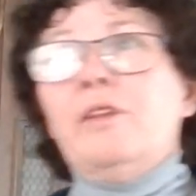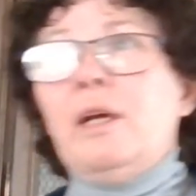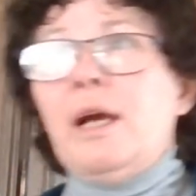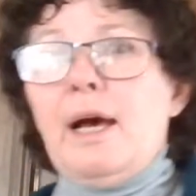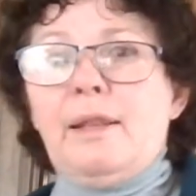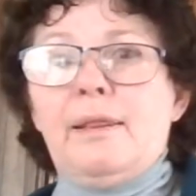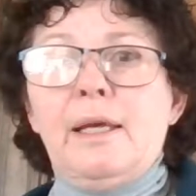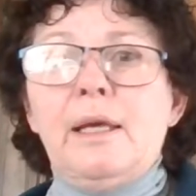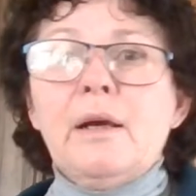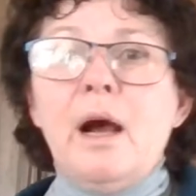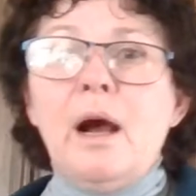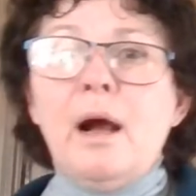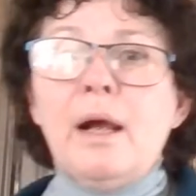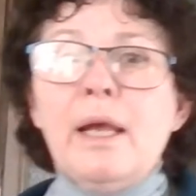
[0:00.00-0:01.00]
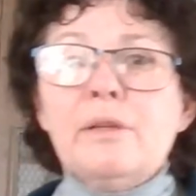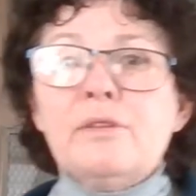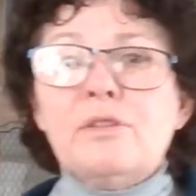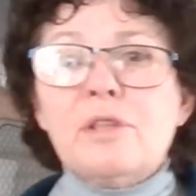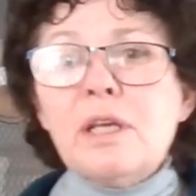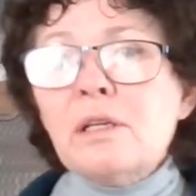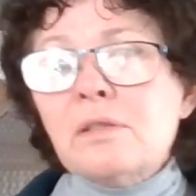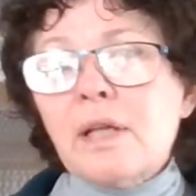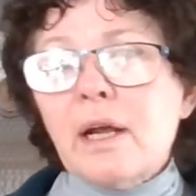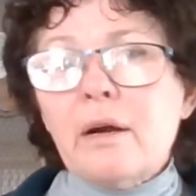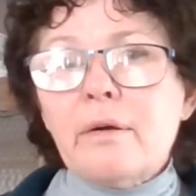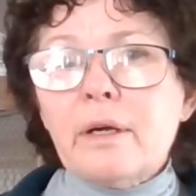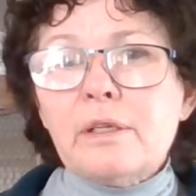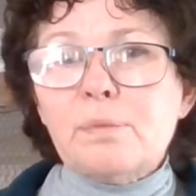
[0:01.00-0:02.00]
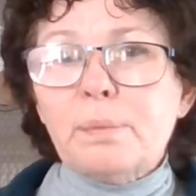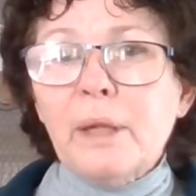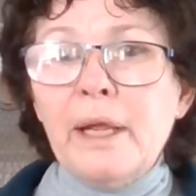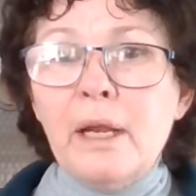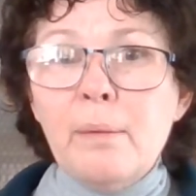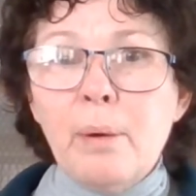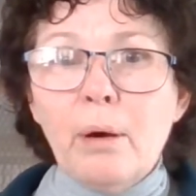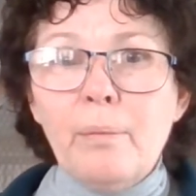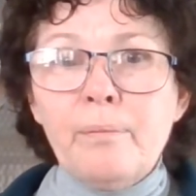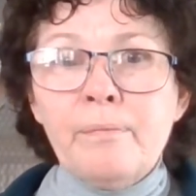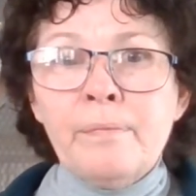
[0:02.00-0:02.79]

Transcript: Gothic is things that are explainable.